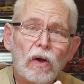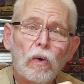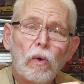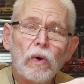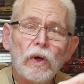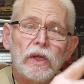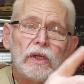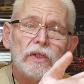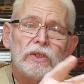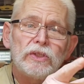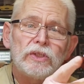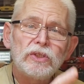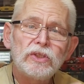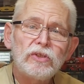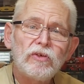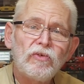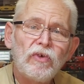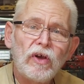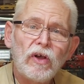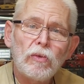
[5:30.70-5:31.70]
orange
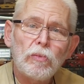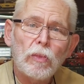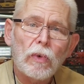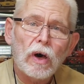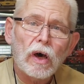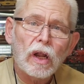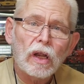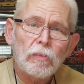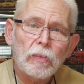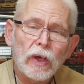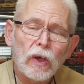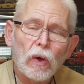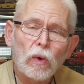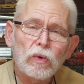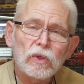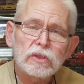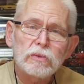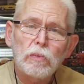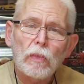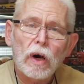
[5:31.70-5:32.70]
Chevelle model, my
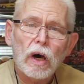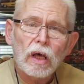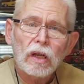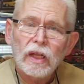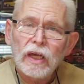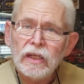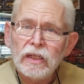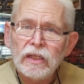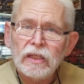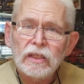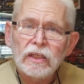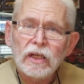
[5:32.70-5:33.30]
oldest model, I did a